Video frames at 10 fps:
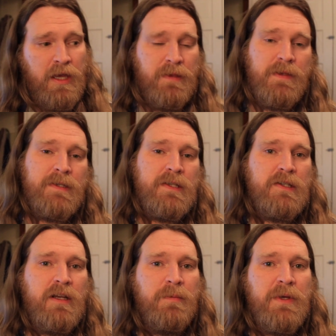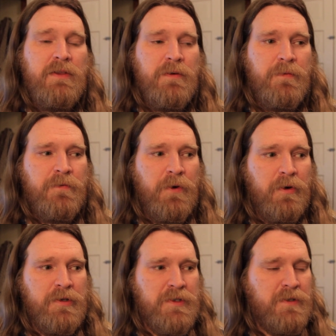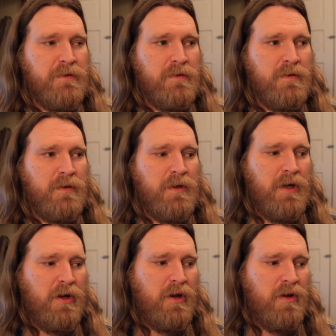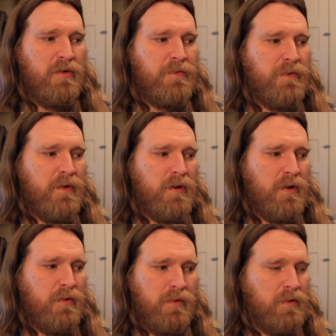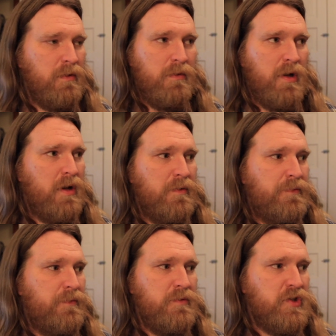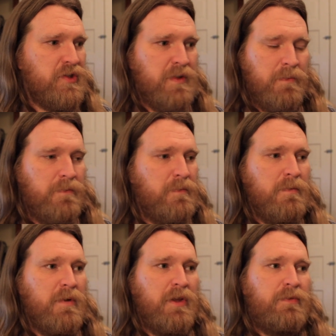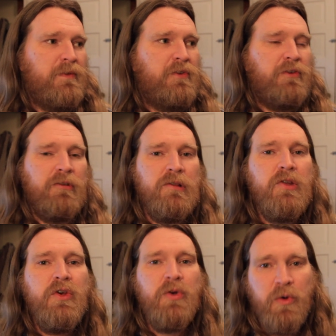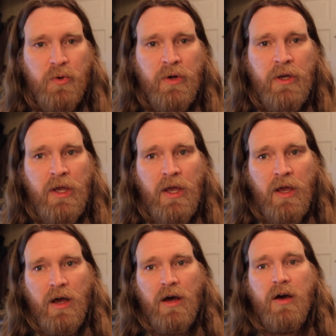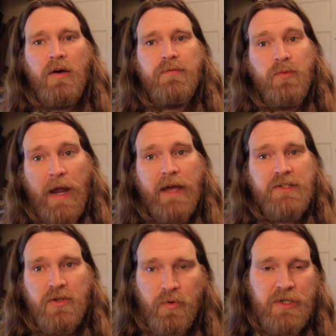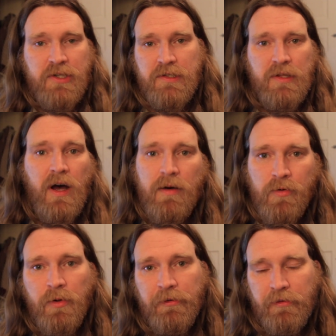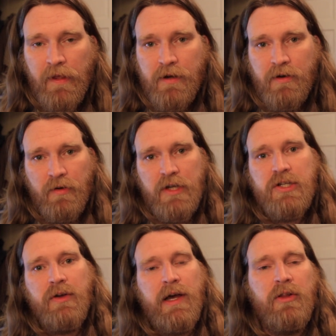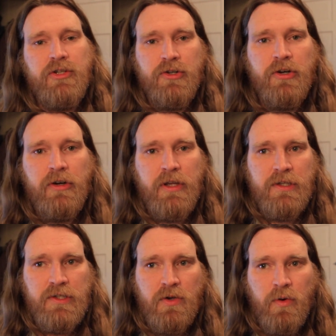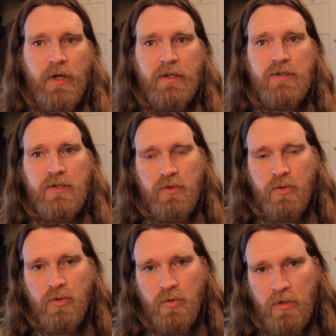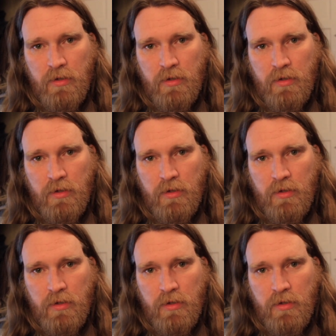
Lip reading: And this is going to be the first of just a slew of rags to riches novels that Horatio Alger is going to